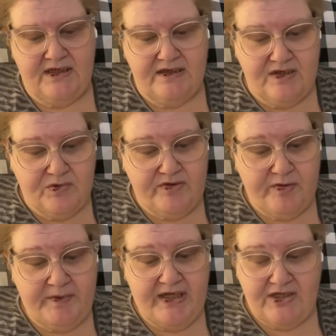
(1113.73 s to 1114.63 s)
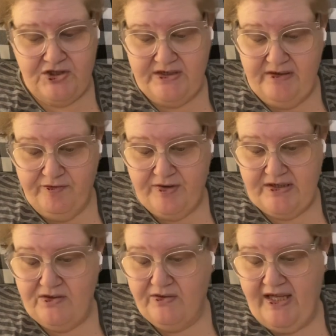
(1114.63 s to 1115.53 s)
This one's from Ashley in
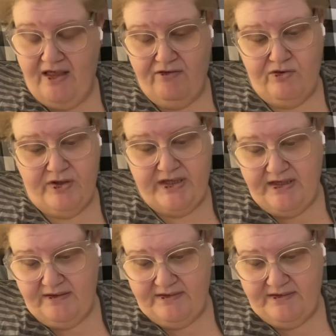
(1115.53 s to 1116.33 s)
Fresno, California.